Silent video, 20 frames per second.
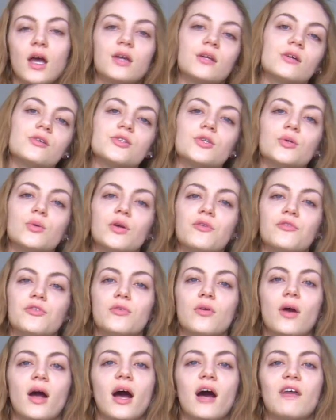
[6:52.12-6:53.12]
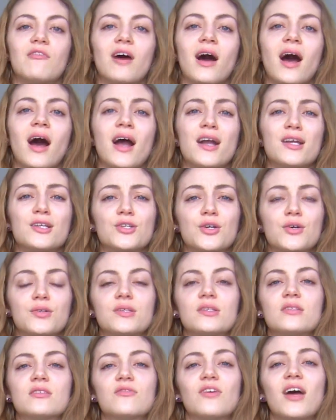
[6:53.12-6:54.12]
And also, if you have high
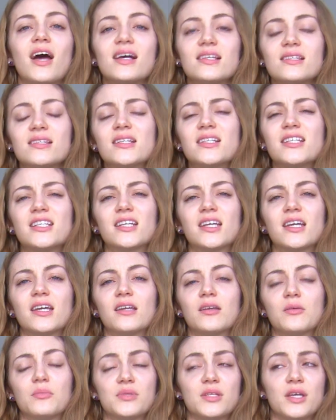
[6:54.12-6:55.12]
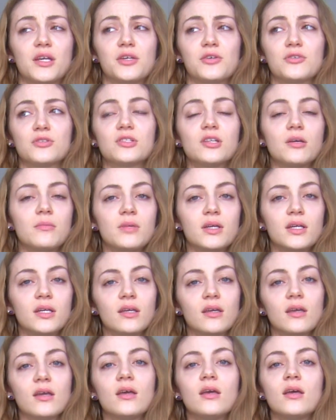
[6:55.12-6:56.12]
doses of acid, it can upset your
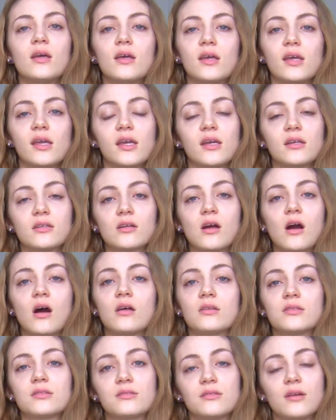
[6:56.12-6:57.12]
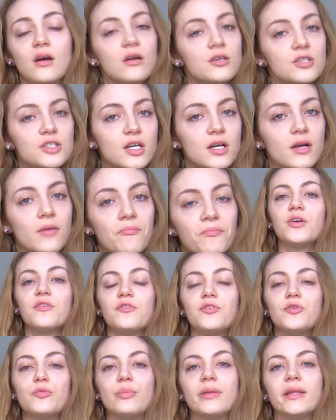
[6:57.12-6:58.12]
stomach and cause nausea.
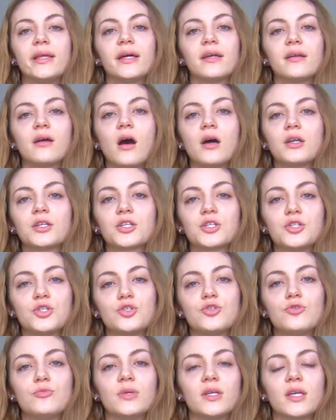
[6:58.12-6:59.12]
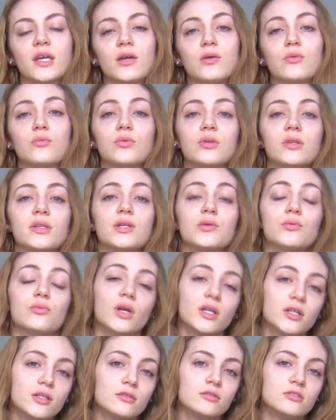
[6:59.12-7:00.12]
If you plan on consuming it really
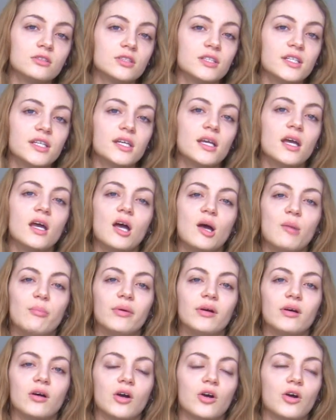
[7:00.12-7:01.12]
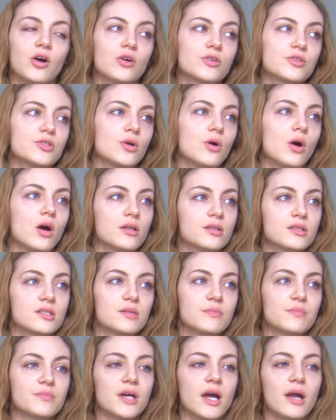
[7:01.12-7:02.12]
regularly, but are also on
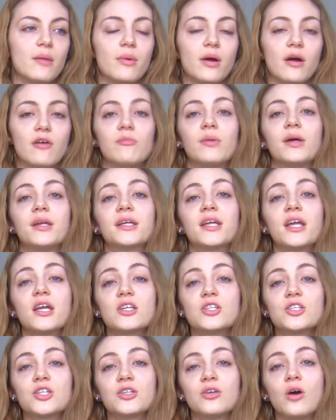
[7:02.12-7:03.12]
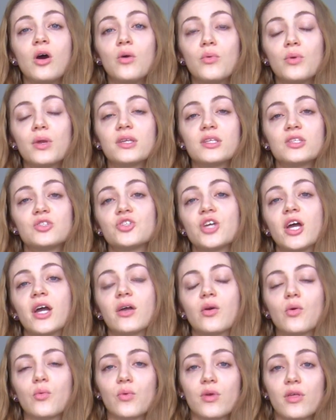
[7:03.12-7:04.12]
some type of medication, always
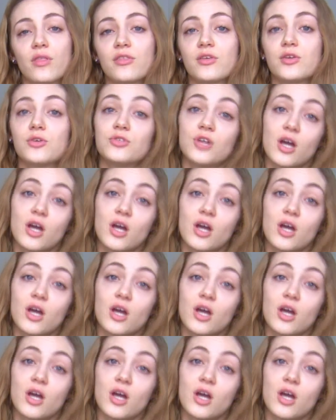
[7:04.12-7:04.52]
check with your